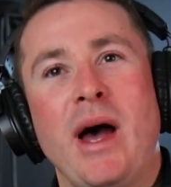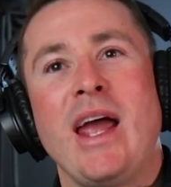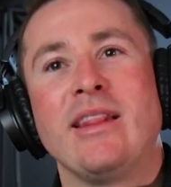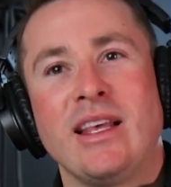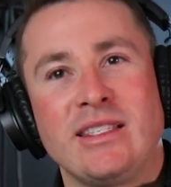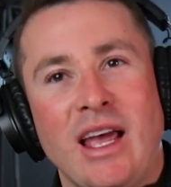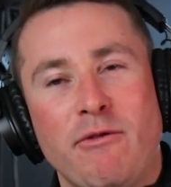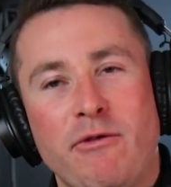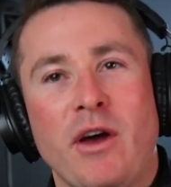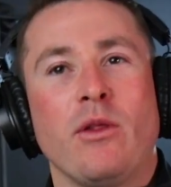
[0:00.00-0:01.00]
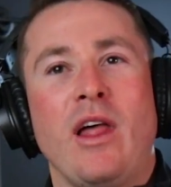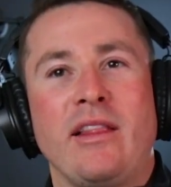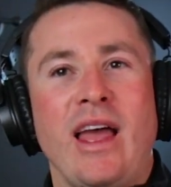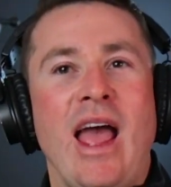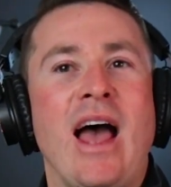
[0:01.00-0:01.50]
pay unless they felt
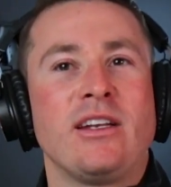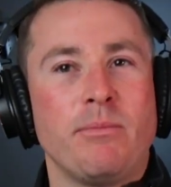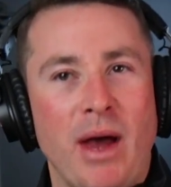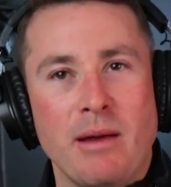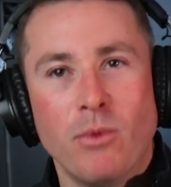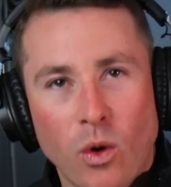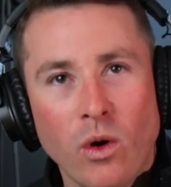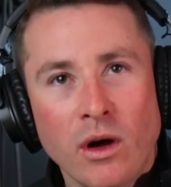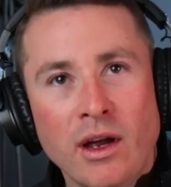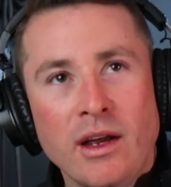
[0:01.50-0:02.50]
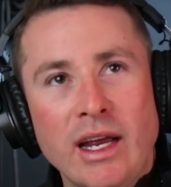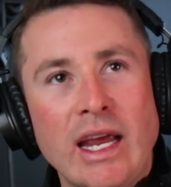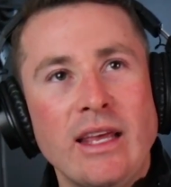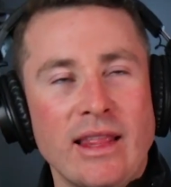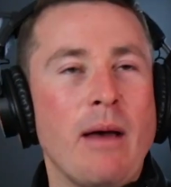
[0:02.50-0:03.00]
like they had to pay more
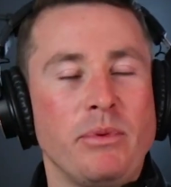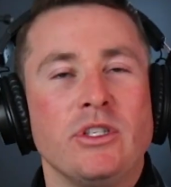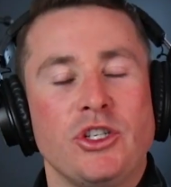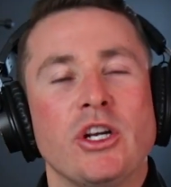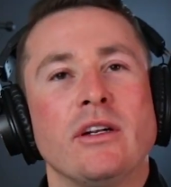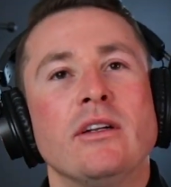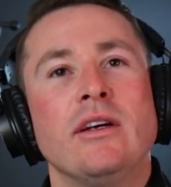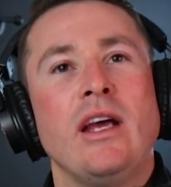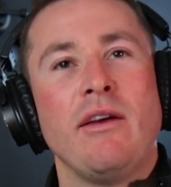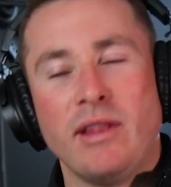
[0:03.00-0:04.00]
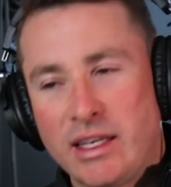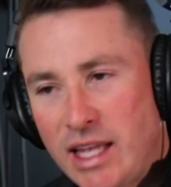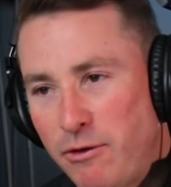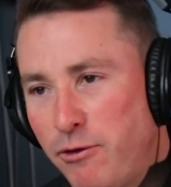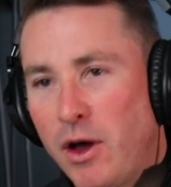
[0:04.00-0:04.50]
in that position, unless
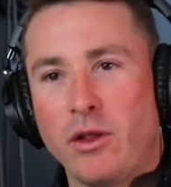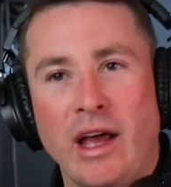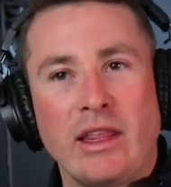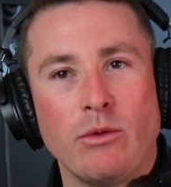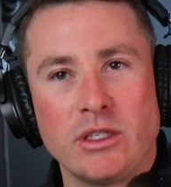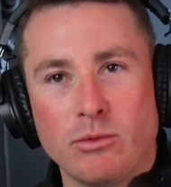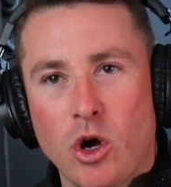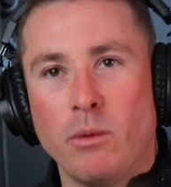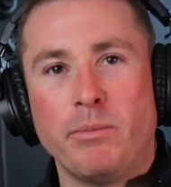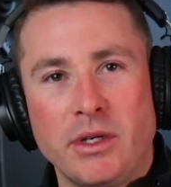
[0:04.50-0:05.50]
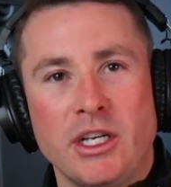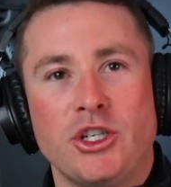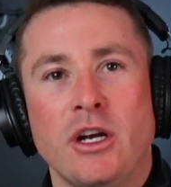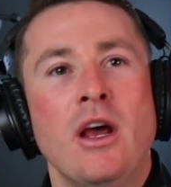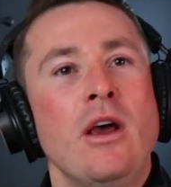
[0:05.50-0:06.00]
they felt like there was some
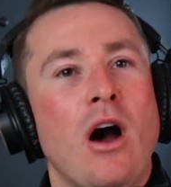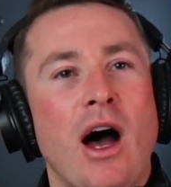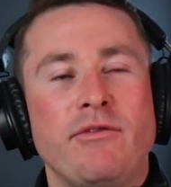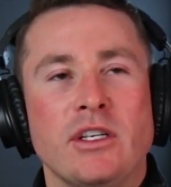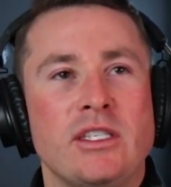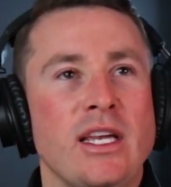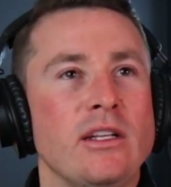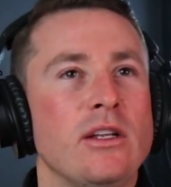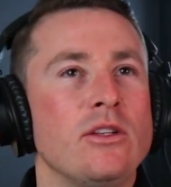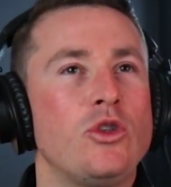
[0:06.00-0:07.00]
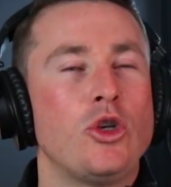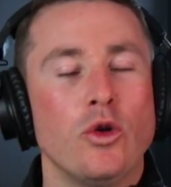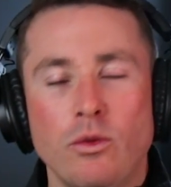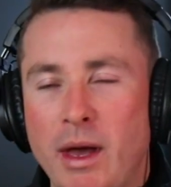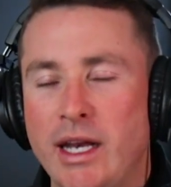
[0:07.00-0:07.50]
competition. I've just seen
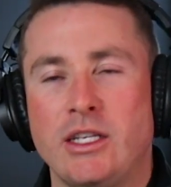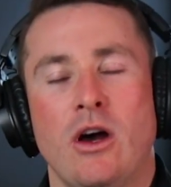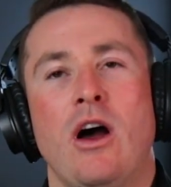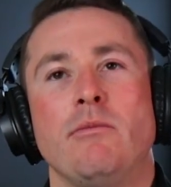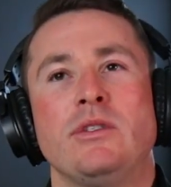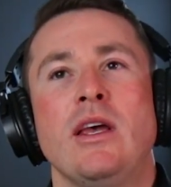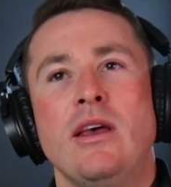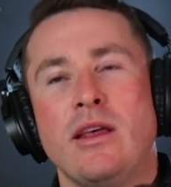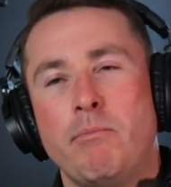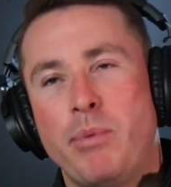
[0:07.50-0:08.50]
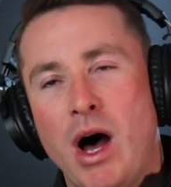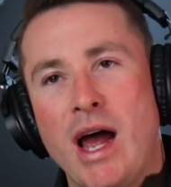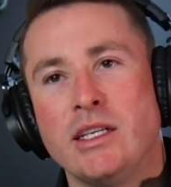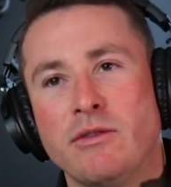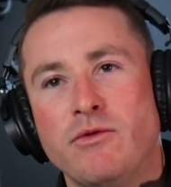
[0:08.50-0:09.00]
too many times that
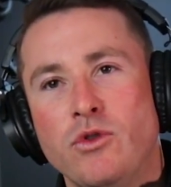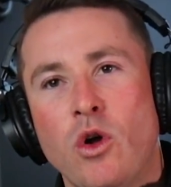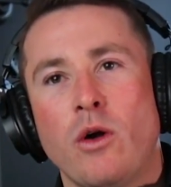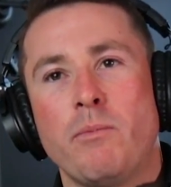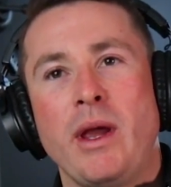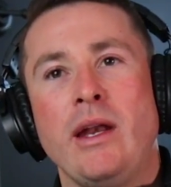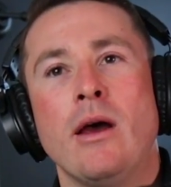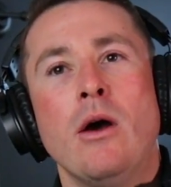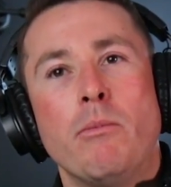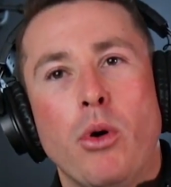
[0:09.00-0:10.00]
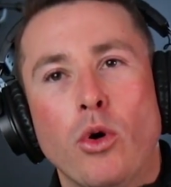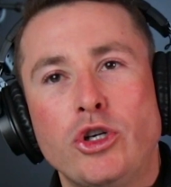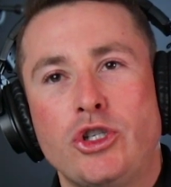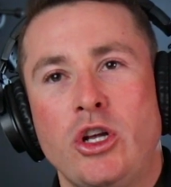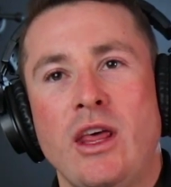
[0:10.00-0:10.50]
buyers have not been
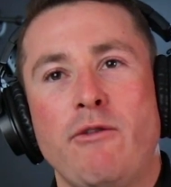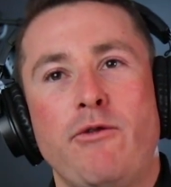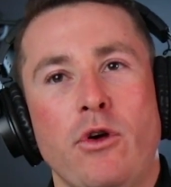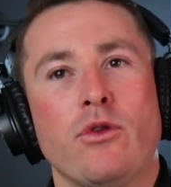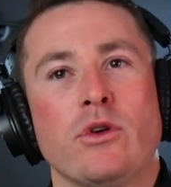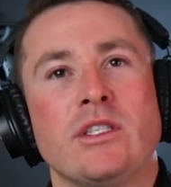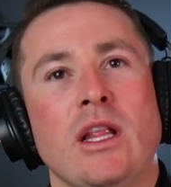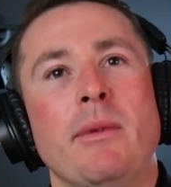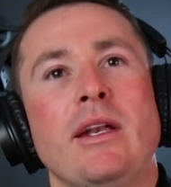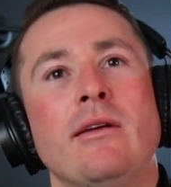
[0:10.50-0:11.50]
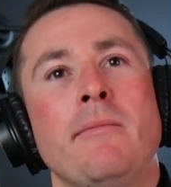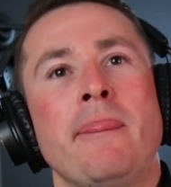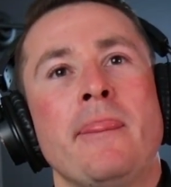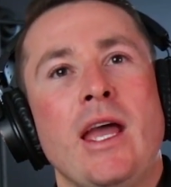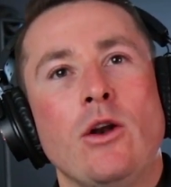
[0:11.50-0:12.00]
pushed to their furthest limit
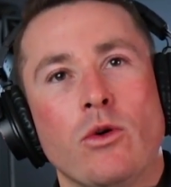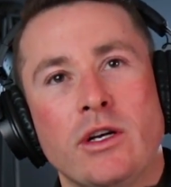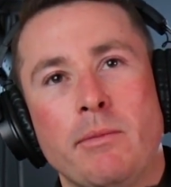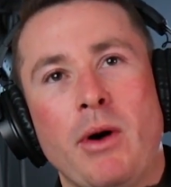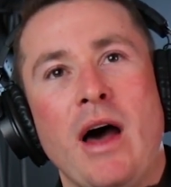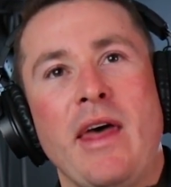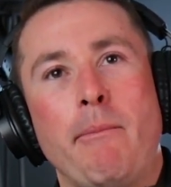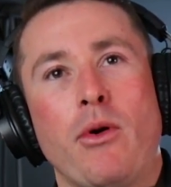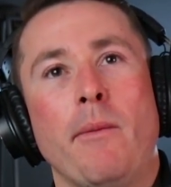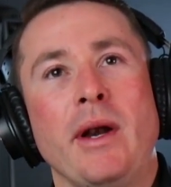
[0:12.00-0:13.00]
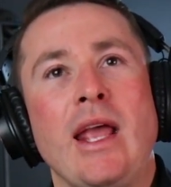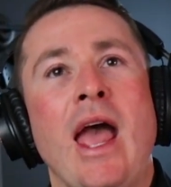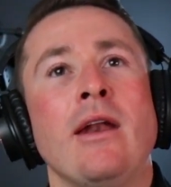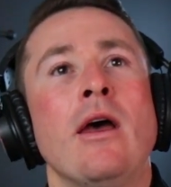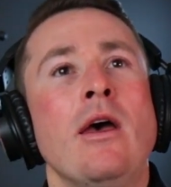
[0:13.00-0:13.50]
in order to buy that property.
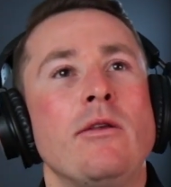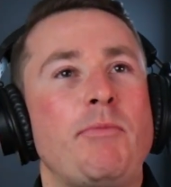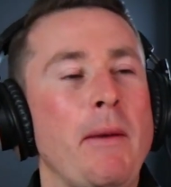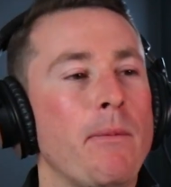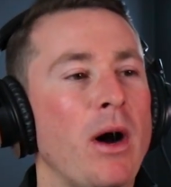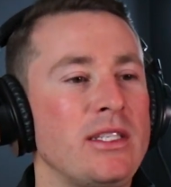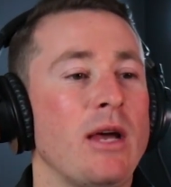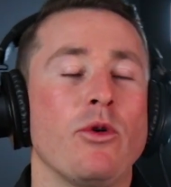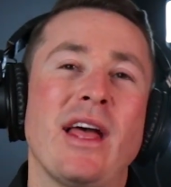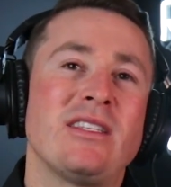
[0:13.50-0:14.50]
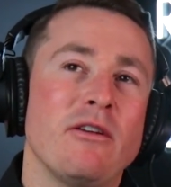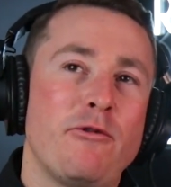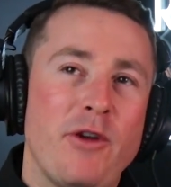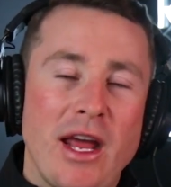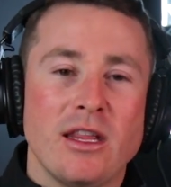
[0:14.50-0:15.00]
And people might say, well, that's
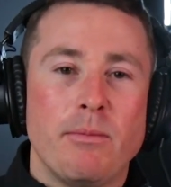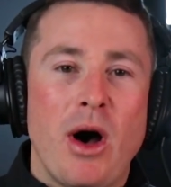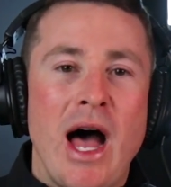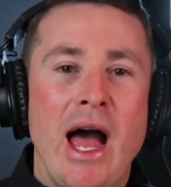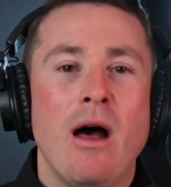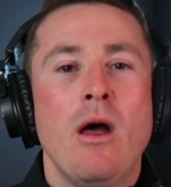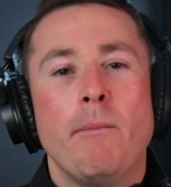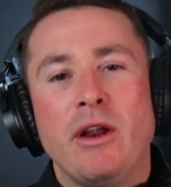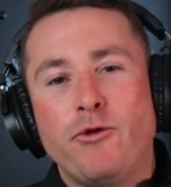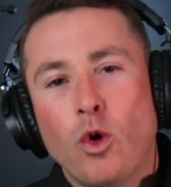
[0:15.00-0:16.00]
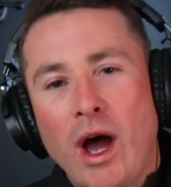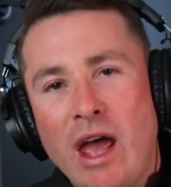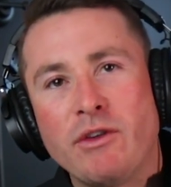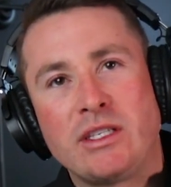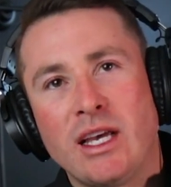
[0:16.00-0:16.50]
unfair to the buyer. But if you're
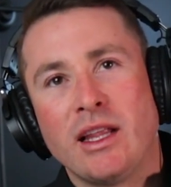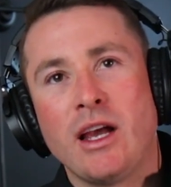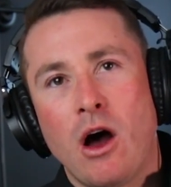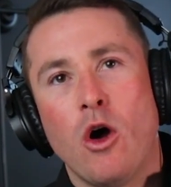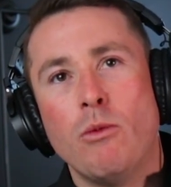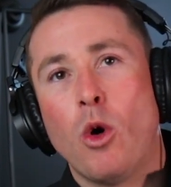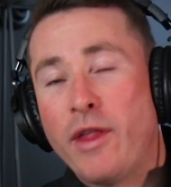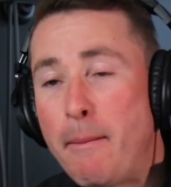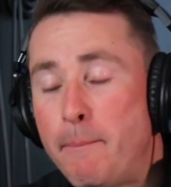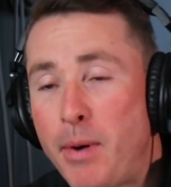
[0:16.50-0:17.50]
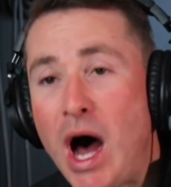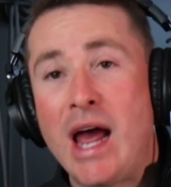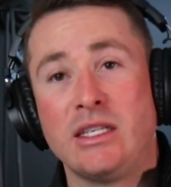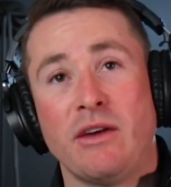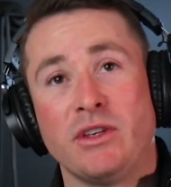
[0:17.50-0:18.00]
ever selling a home, or that
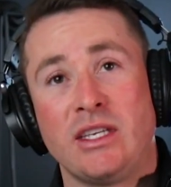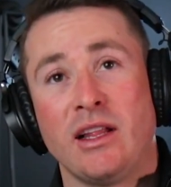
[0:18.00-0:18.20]
buyer's ever